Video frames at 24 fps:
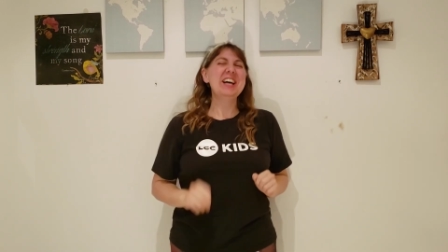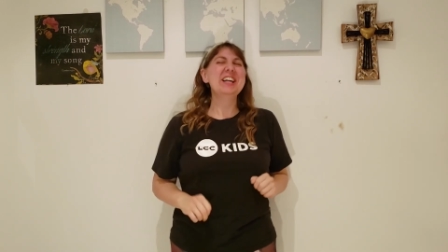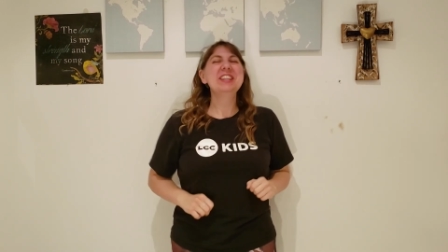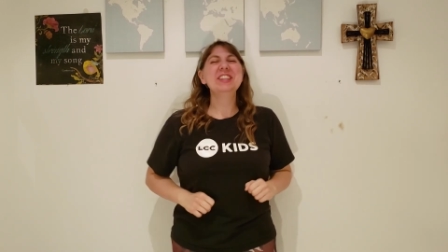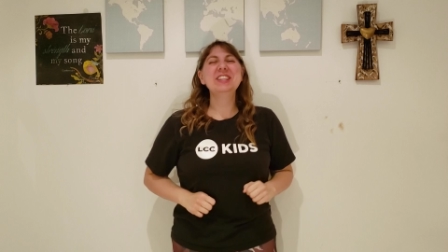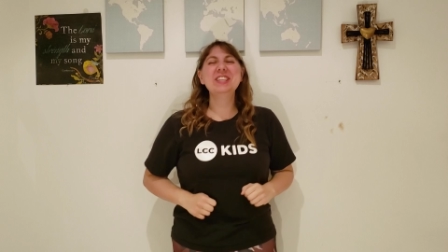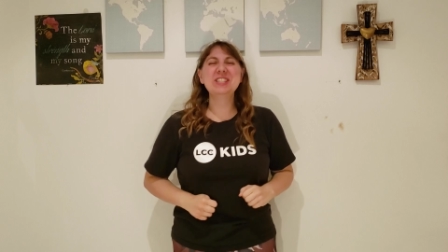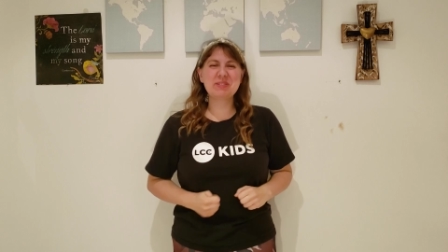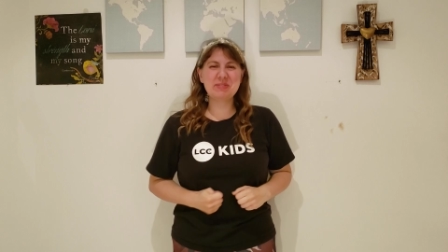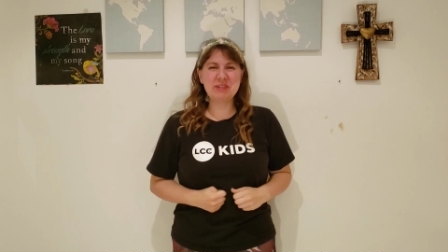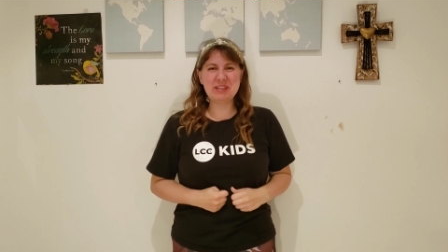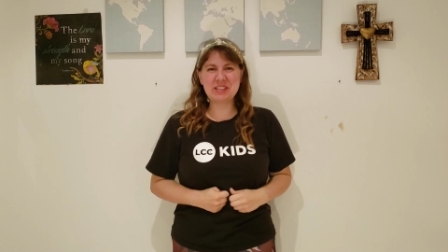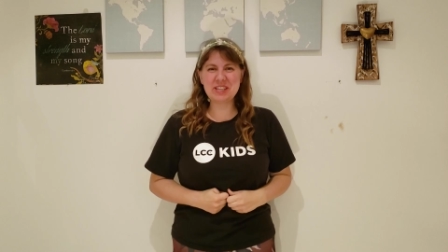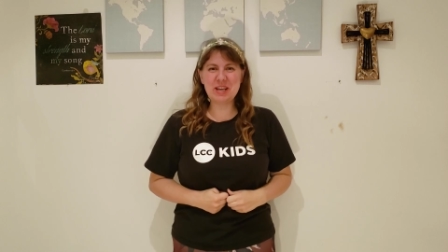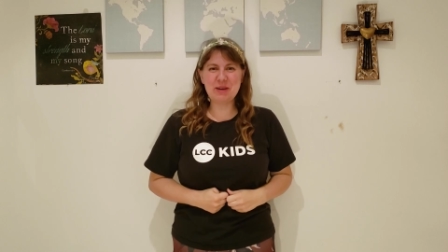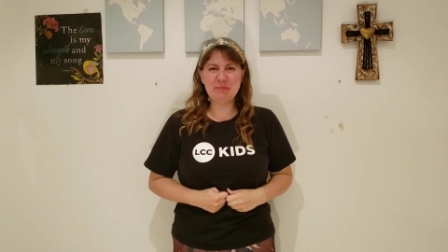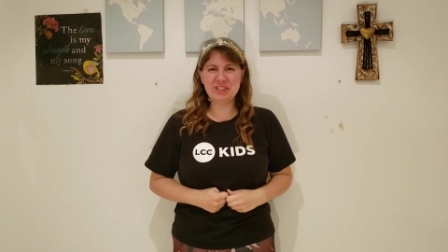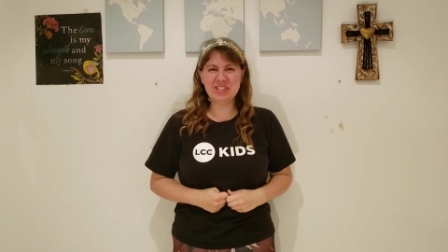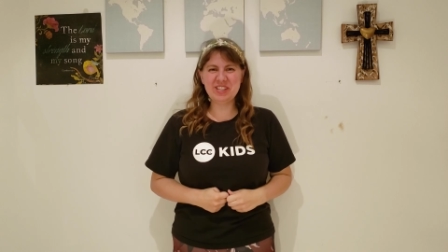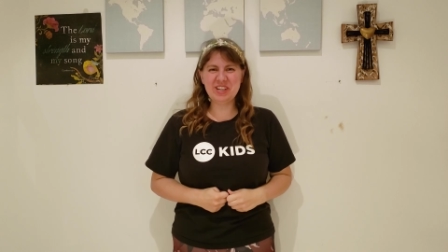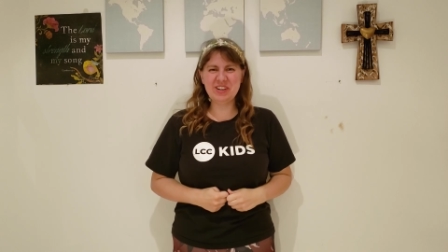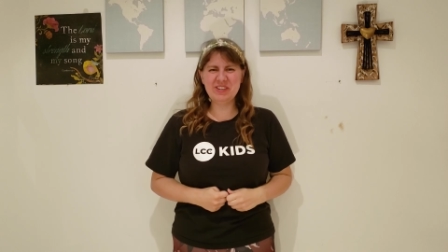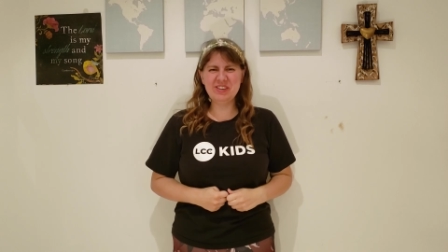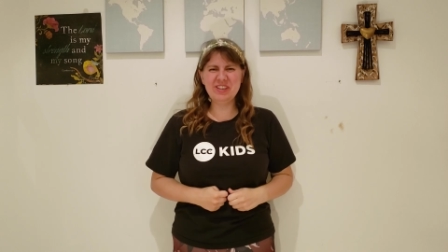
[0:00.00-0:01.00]
This week's
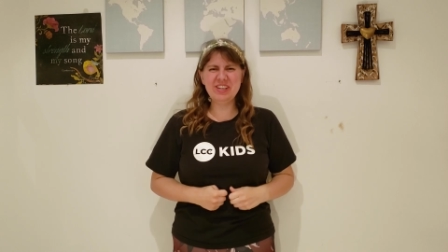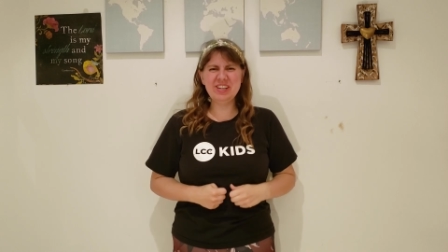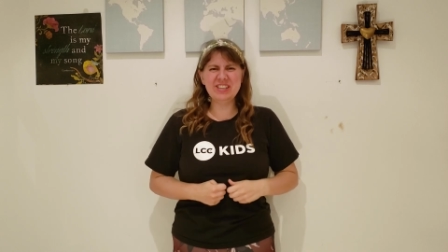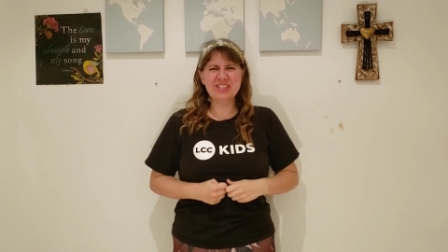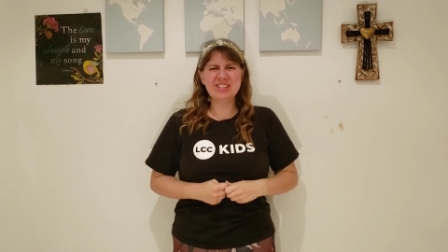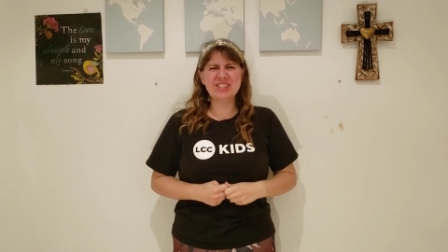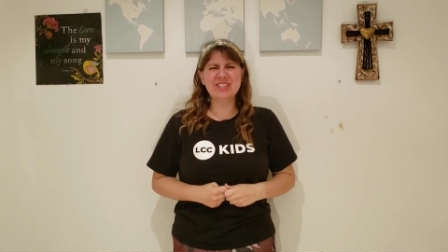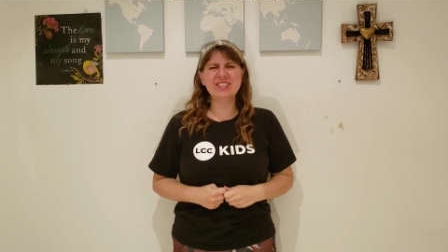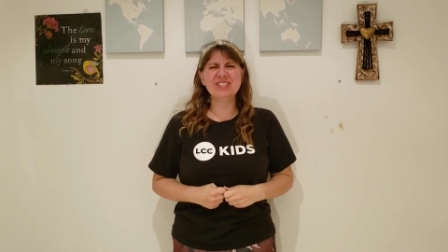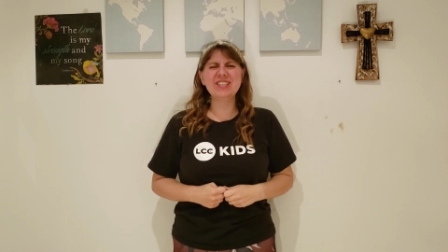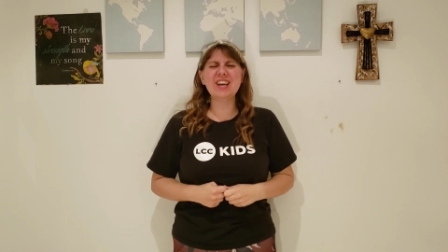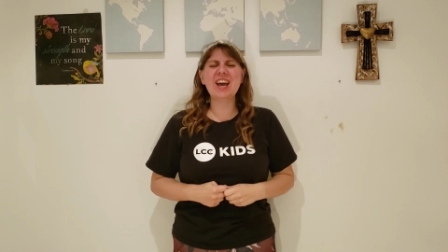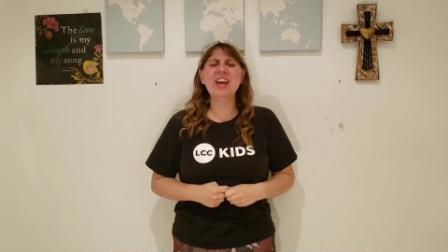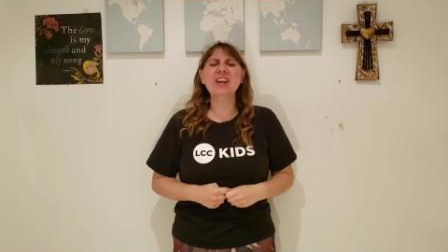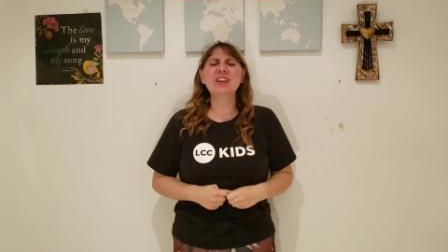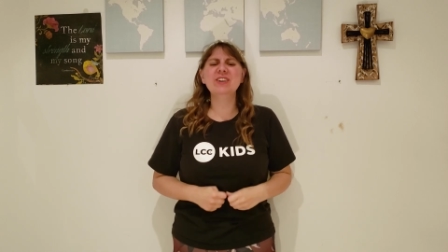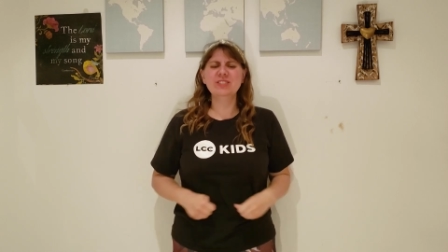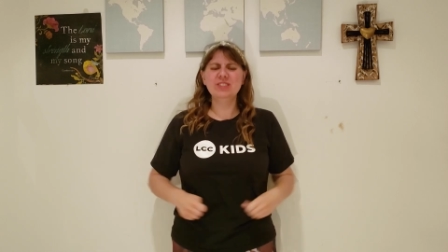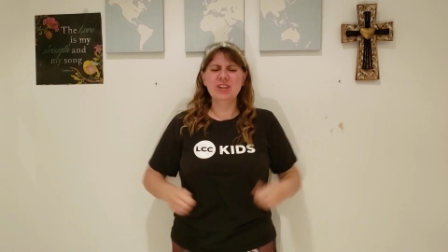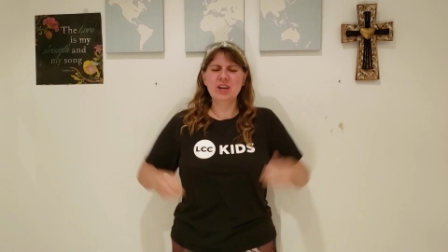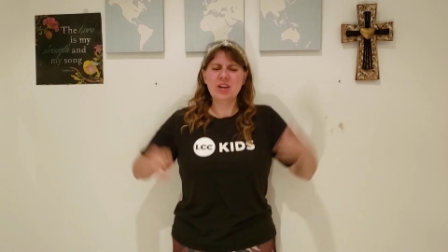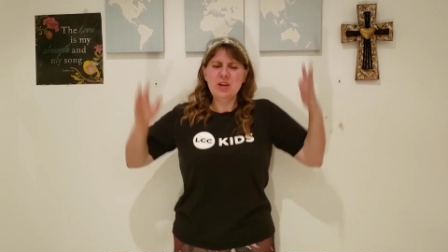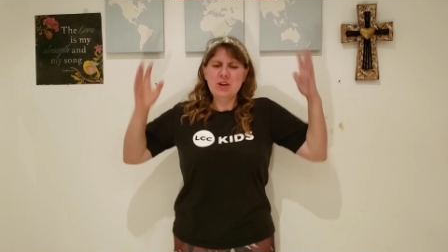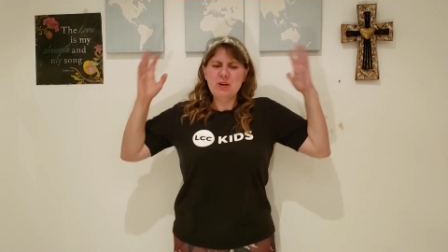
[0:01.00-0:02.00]
episode is
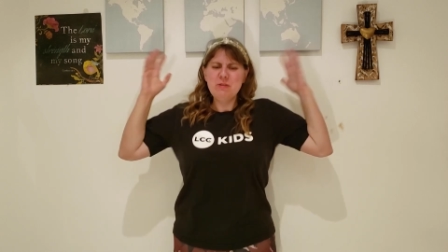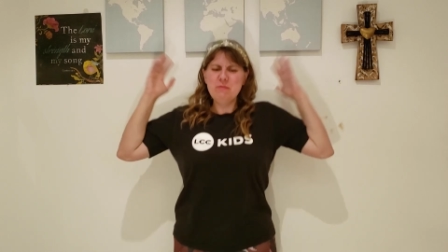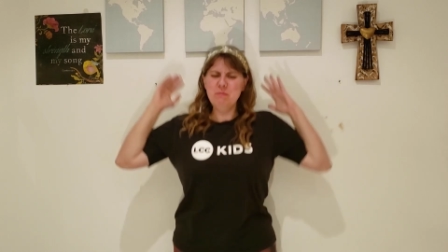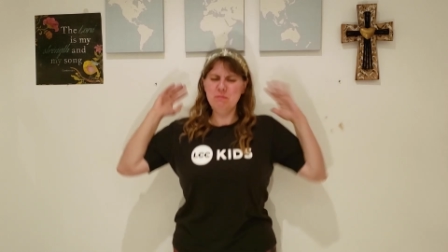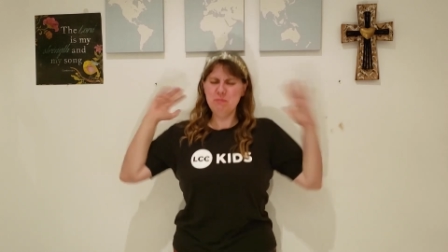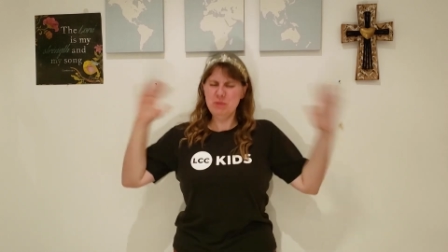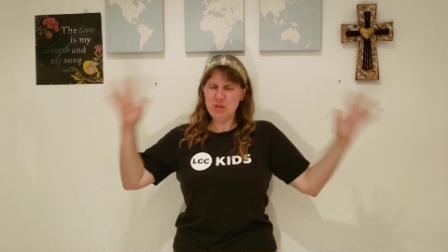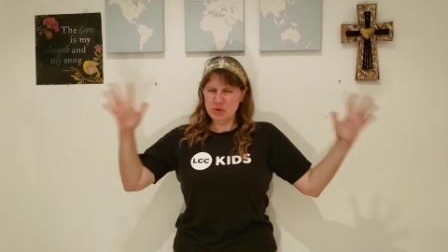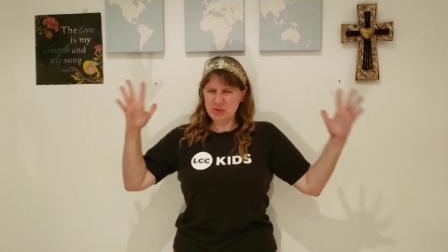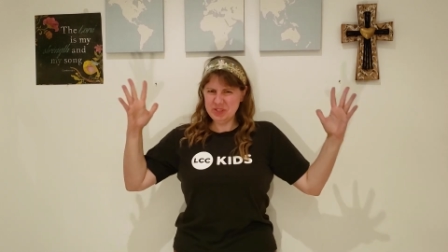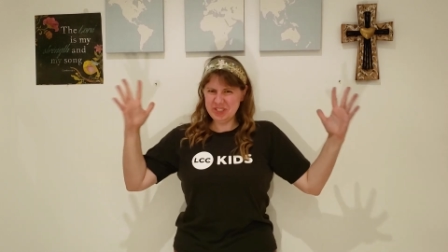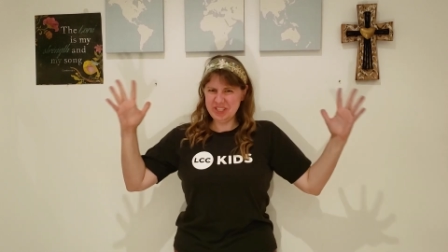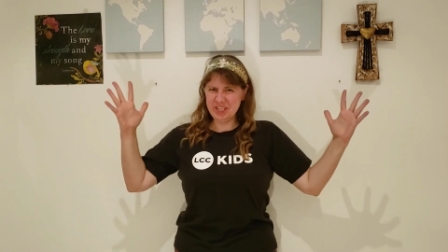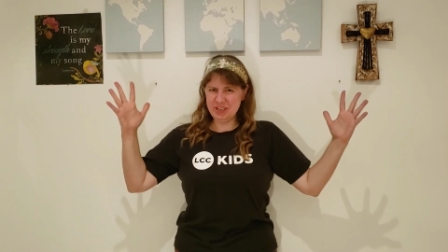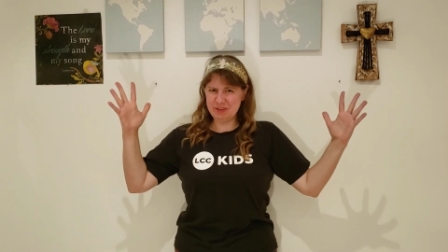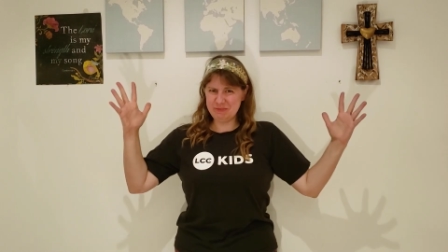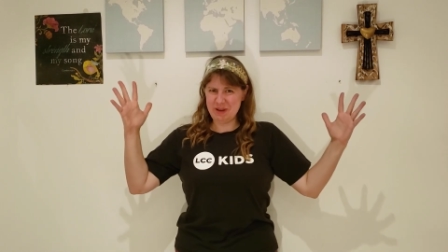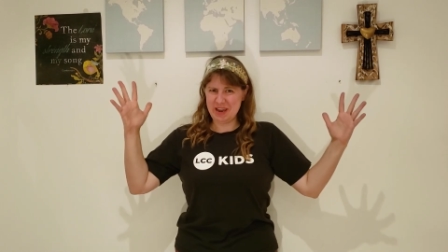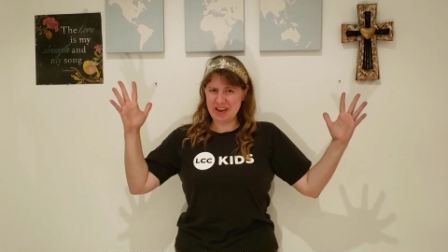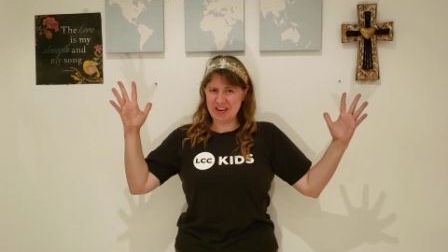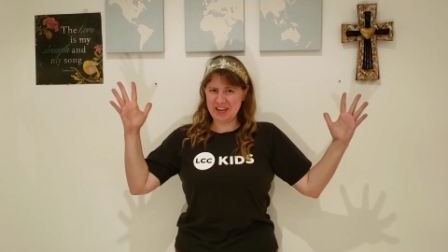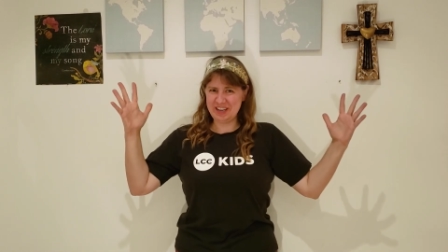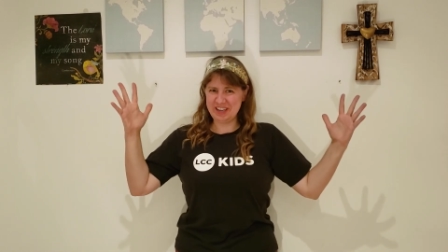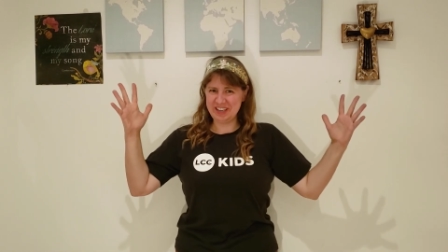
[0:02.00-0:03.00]
entitled Music
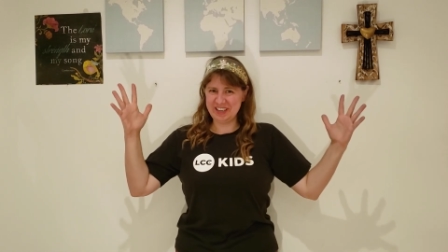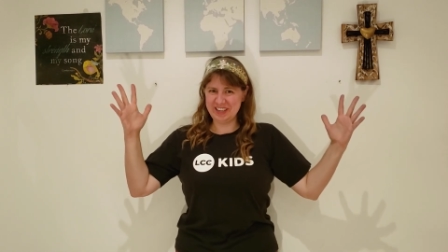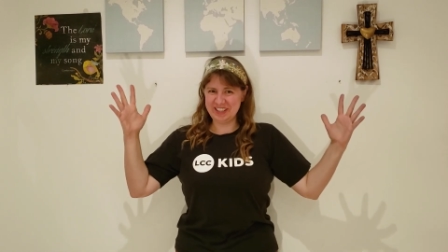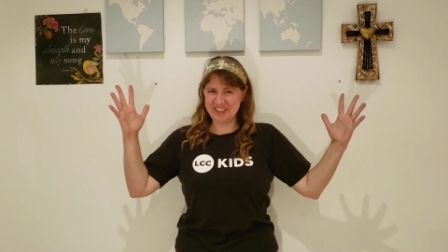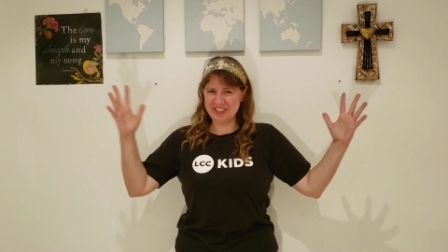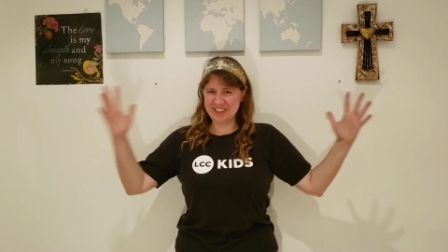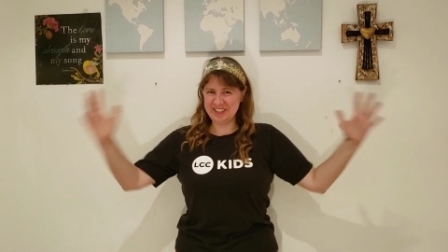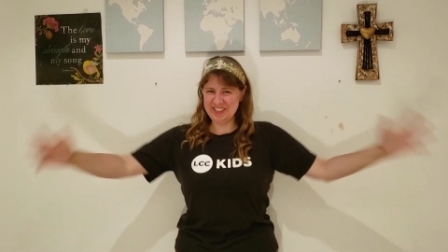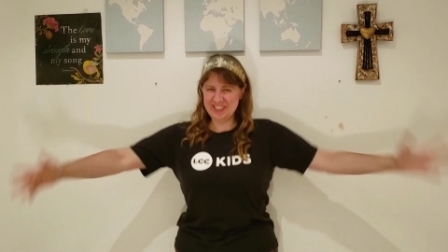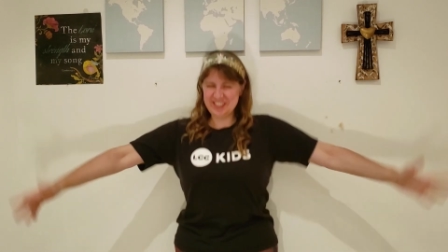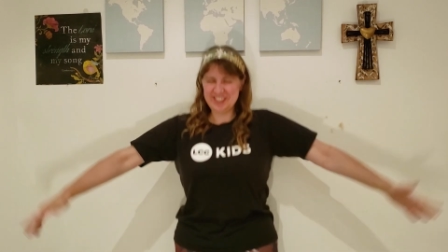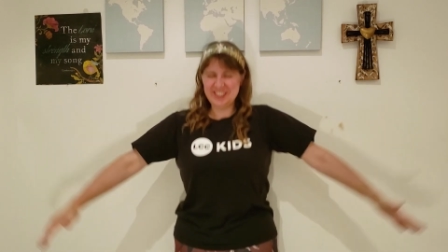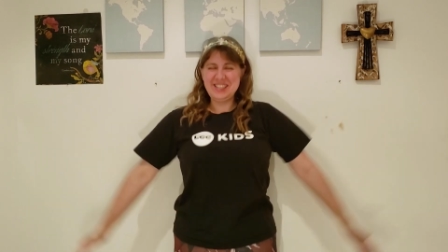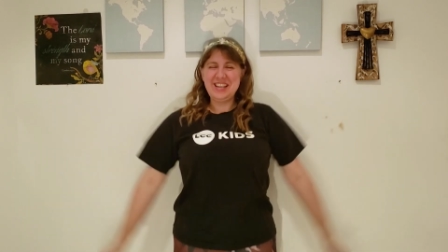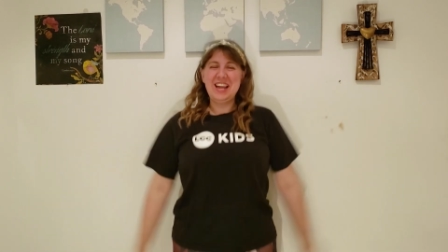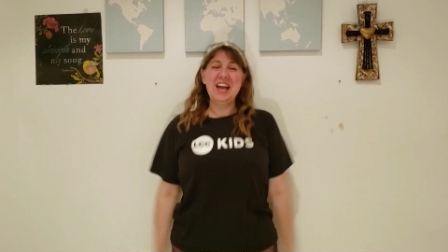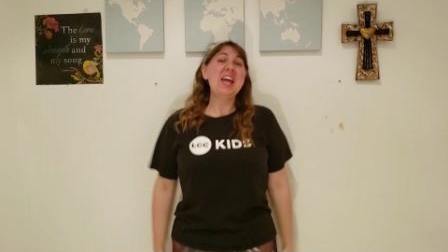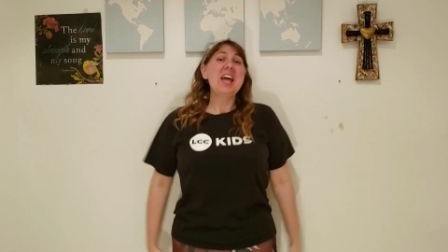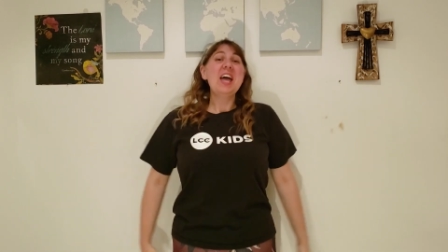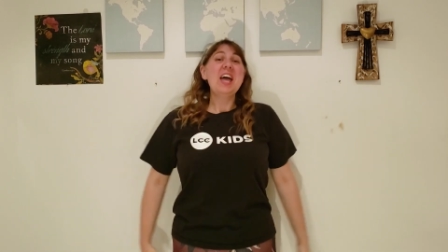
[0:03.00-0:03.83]
Makers.